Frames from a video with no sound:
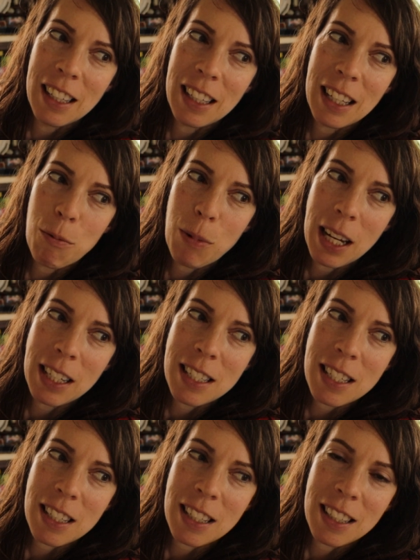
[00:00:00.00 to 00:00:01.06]
he
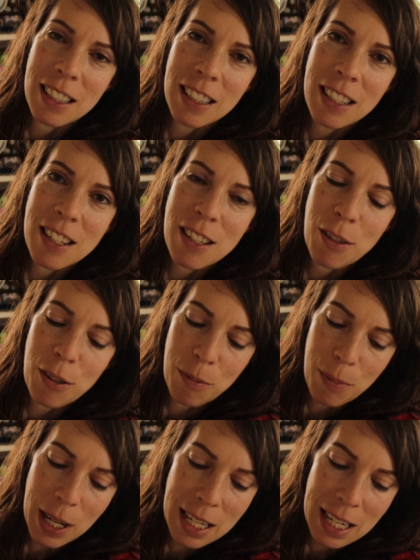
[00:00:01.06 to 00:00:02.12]
whacked into
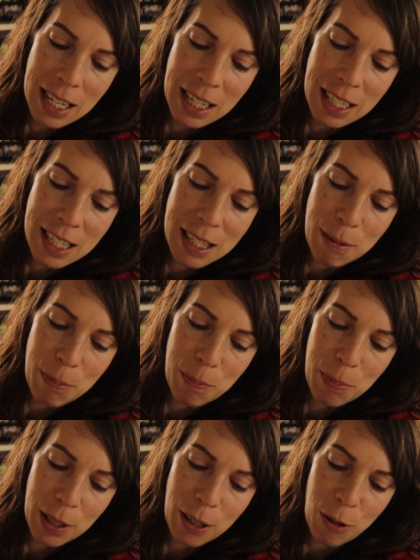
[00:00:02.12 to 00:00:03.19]
my knee, just
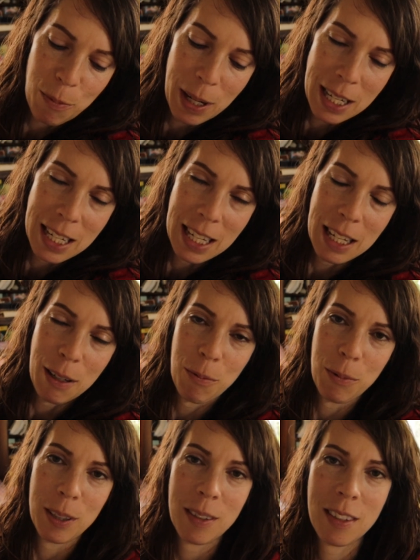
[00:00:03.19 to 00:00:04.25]
below my knee,
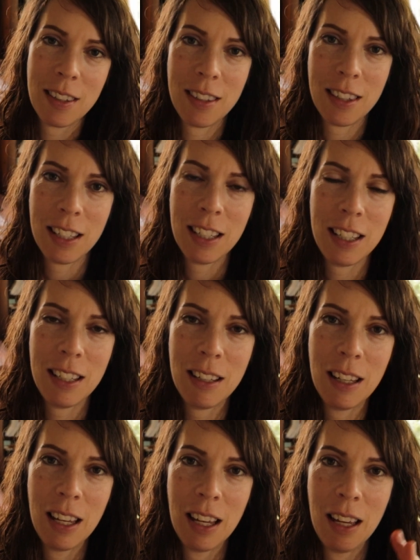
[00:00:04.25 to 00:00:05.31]
with the
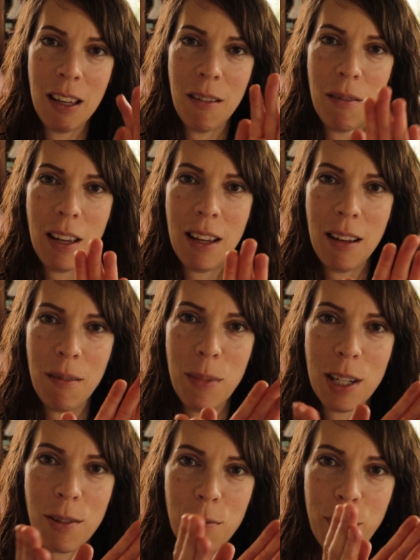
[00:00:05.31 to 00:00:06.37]

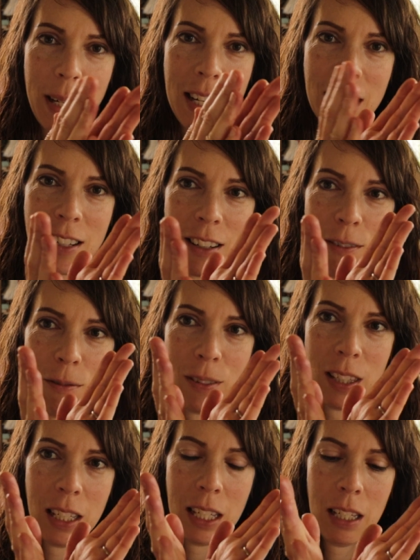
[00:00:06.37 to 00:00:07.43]
metal part
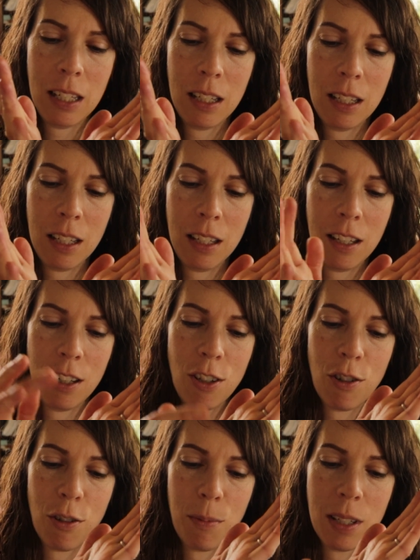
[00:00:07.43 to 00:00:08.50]
of the
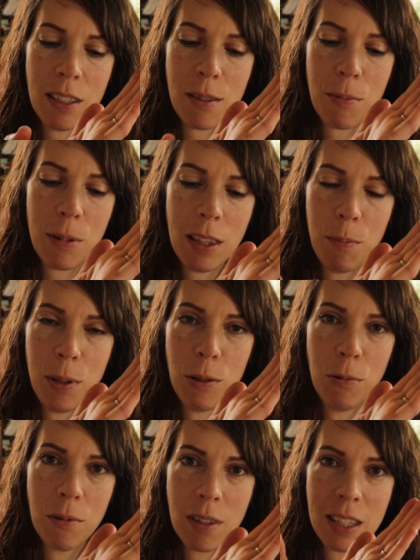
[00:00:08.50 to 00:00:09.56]
hedge trimmers where the
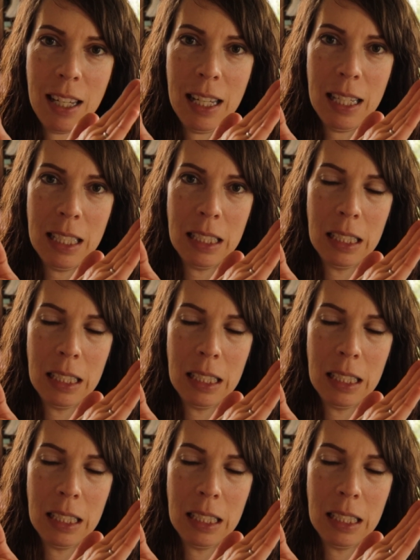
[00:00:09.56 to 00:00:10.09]
bolts are.